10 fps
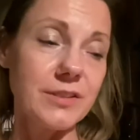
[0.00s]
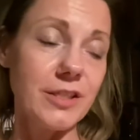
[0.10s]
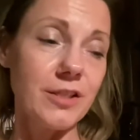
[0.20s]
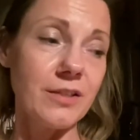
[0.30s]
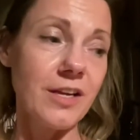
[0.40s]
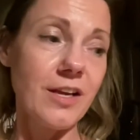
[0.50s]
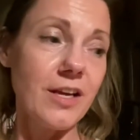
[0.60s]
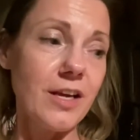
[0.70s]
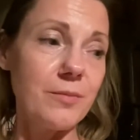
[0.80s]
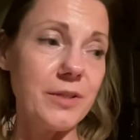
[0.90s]
There,
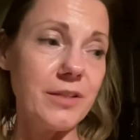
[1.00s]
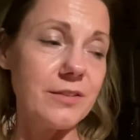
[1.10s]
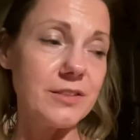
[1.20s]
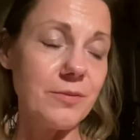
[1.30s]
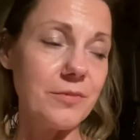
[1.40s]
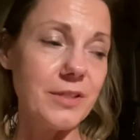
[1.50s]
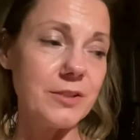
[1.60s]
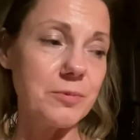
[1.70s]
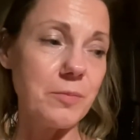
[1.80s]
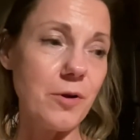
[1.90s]
I mean, some
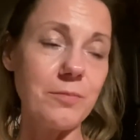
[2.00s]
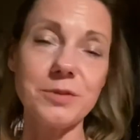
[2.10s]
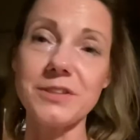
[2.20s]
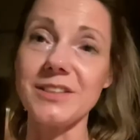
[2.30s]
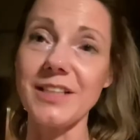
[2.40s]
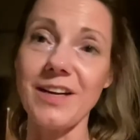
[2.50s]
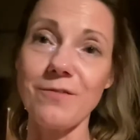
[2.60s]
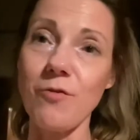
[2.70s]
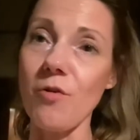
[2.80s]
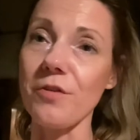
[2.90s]
things were pumping today at
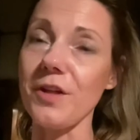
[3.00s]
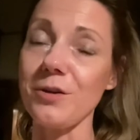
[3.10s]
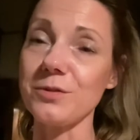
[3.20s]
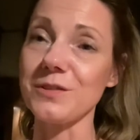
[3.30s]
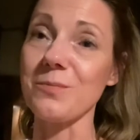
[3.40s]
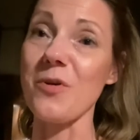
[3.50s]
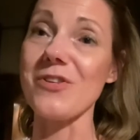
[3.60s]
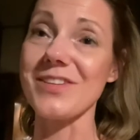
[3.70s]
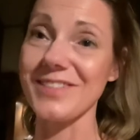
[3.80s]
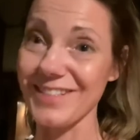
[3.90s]

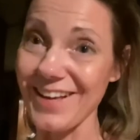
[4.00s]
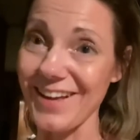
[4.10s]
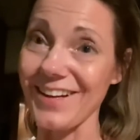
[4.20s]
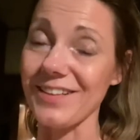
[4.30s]
4,000%.